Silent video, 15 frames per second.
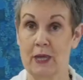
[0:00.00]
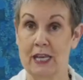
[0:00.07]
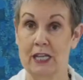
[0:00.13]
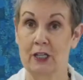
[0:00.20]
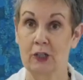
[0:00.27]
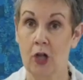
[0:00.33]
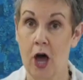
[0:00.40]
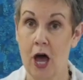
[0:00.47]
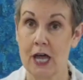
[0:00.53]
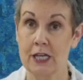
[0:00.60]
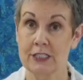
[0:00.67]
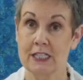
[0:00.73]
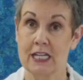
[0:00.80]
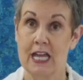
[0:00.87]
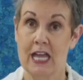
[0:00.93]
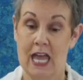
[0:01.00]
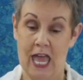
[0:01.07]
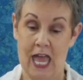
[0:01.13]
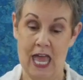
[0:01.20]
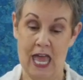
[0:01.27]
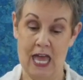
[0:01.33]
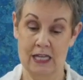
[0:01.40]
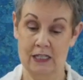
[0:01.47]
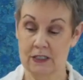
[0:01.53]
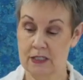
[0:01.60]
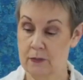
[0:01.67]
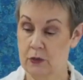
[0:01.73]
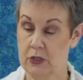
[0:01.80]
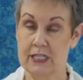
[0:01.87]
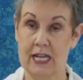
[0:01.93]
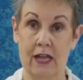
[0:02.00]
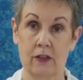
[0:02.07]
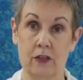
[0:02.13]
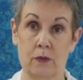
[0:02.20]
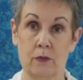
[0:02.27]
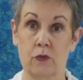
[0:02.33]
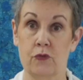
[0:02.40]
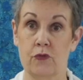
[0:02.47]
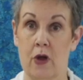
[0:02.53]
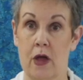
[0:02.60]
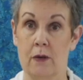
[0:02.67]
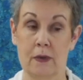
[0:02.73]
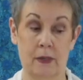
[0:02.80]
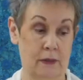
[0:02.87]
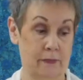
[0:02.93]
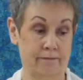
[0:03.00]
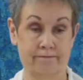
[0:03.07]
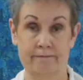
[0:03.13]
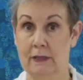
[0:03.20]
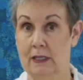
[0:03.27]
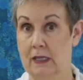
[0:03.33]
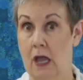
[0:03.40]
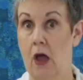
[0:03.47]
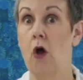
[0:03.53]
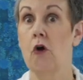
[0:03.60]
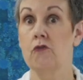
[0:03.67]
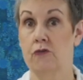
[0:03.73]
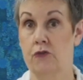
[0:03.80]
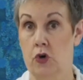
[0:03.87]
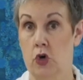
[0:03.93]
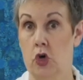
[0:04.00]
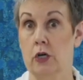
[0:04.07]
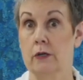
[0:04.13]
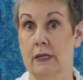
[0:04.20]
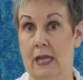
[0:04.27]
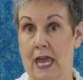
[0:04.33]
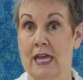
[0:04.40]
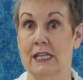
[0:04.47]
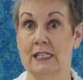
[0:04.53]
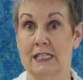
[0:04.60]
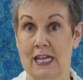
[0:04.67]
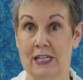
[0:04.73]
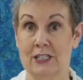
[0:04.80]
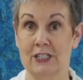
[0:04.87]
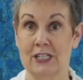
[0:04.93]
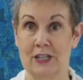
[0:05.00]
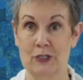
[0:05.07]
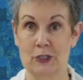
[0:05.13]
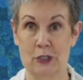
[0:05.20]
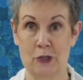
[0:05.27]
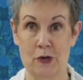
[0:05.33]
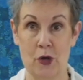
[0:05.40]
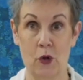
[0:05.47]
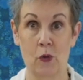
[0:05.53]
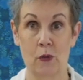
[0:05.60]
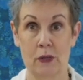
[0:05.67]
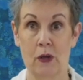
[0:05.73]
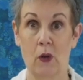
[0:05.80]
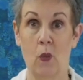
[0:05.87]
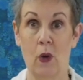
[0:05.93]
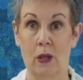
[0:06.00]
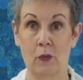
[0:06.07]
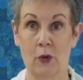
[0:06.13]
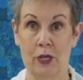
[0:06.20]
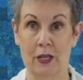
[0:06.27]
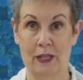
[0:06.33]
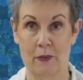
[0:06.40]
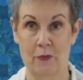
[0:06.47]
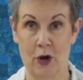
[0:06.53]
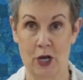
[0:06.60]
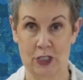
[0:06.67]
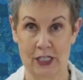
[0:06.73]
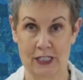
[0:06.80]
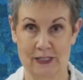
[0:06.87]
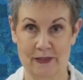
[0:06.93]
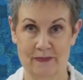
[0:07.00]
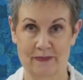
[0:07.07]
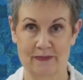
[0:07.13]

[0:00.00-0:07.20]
getting lost, and protect them from fur and dust in the studio while I'm working on that project.